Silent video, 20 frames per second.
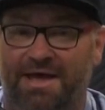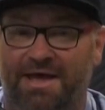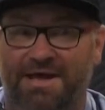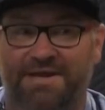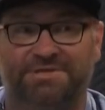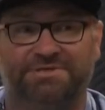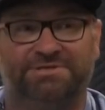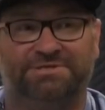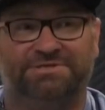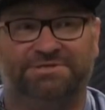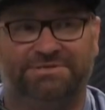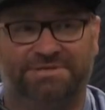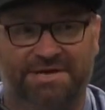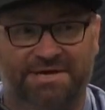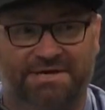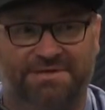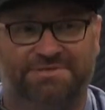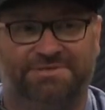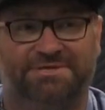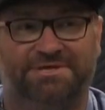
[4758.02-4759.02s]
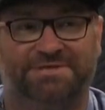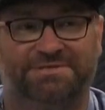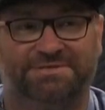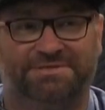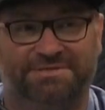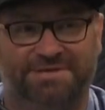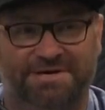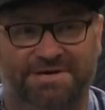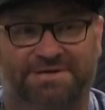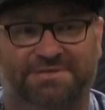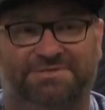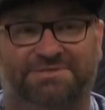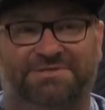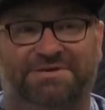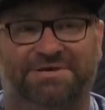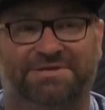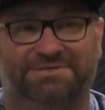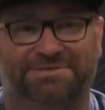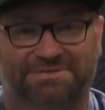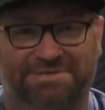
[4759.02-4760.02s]
And it just sticks and sticks
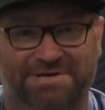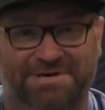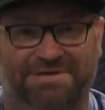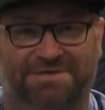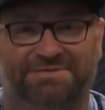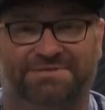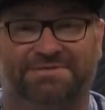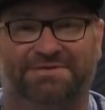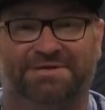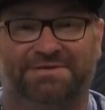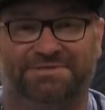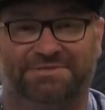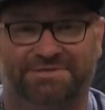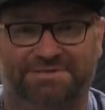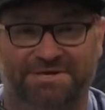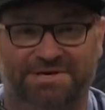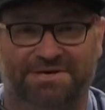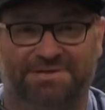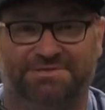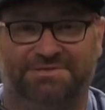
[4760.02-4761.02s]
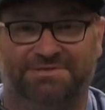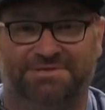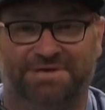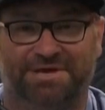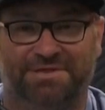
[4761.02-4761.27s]
and sticks and sticks.